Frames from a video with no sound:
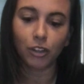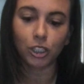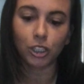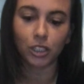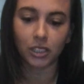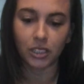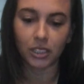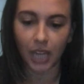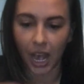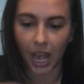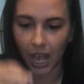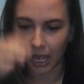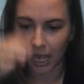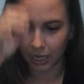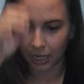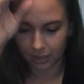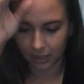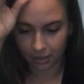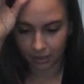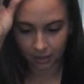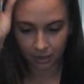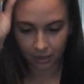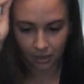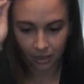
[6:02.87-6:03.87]
stuck.
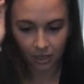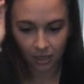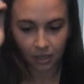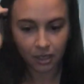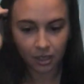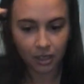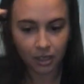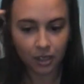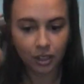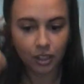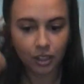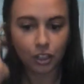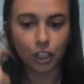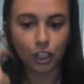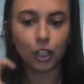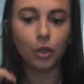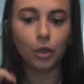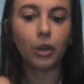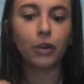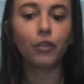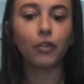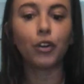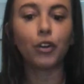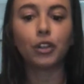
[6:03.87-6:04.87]
The
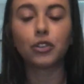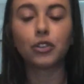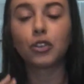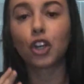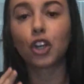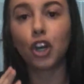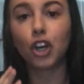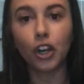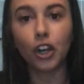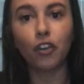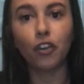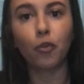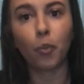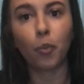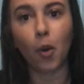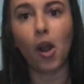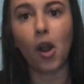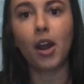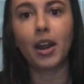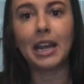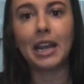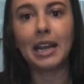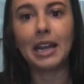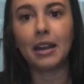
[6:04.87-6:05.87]
universe could have
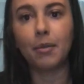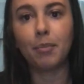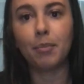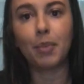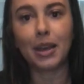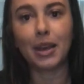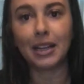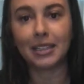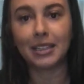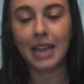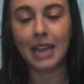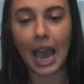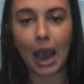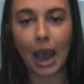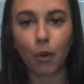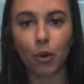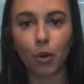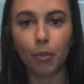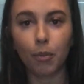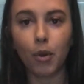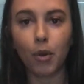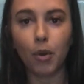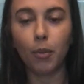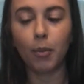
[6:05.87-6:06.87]
brought in a big
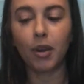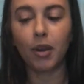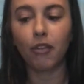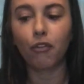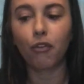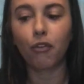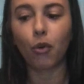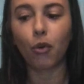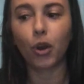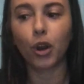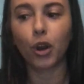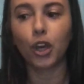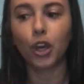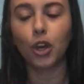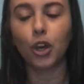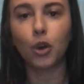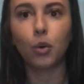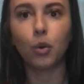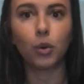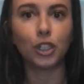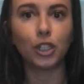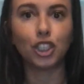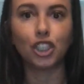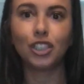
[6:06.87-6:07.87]
Tower moment for you,
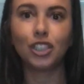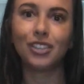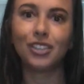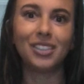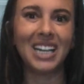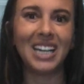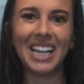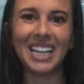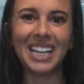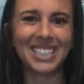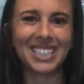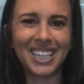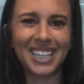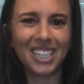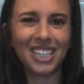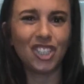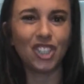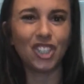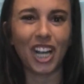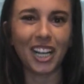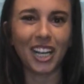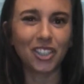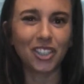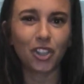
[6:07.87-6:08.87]
which isn't
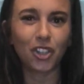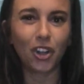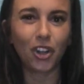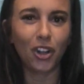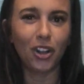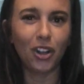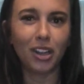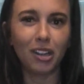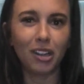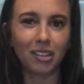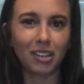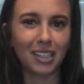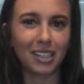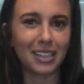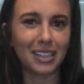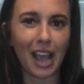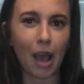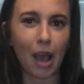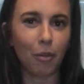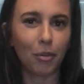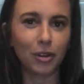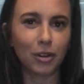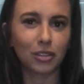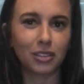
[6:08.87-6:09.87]
gentle. The
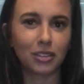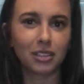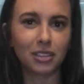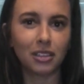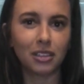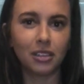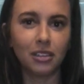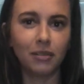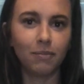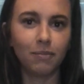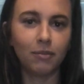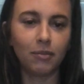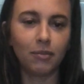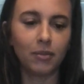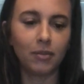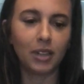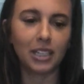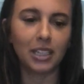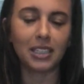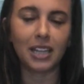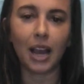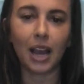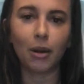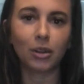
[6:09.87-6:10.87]

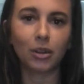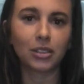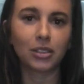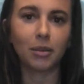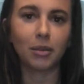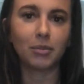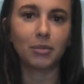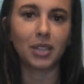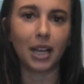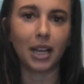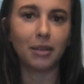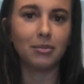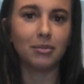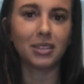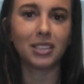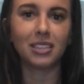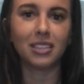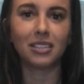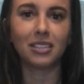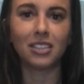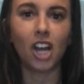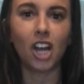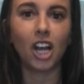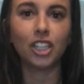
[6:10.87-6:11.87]
tower sometimes
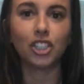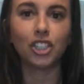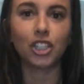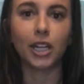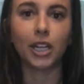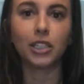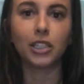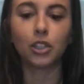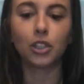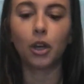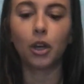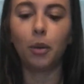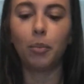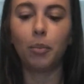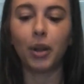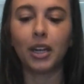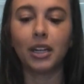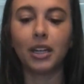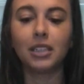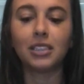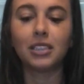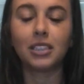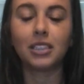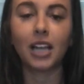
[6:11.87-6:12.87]
is not gentle, but
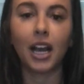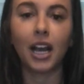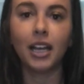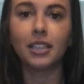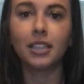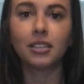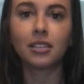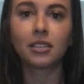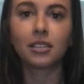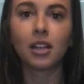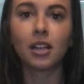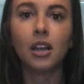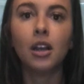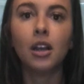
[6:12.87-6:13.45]
it does